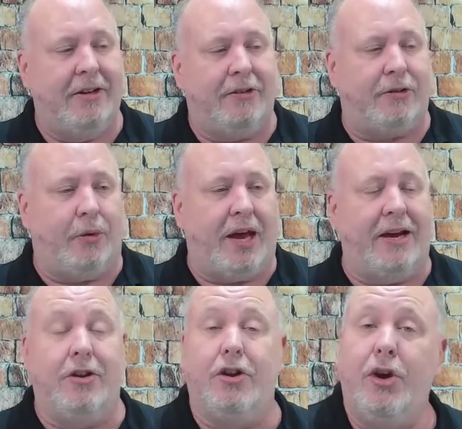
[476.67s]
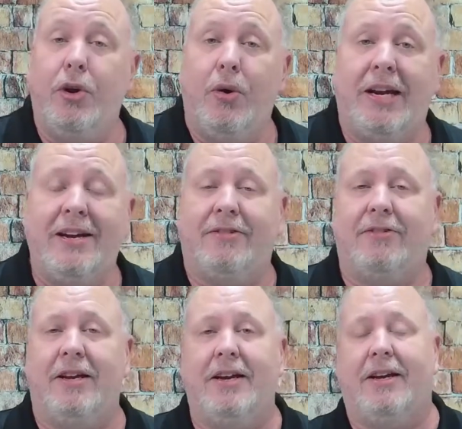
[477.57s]
so that you don't get
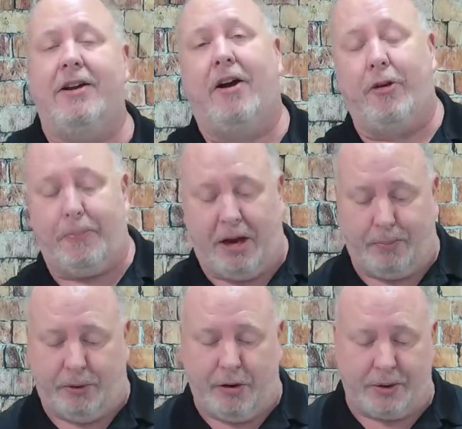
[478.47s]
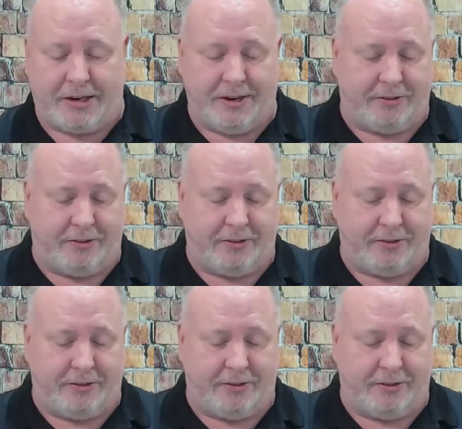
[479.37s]
sick and other people don't get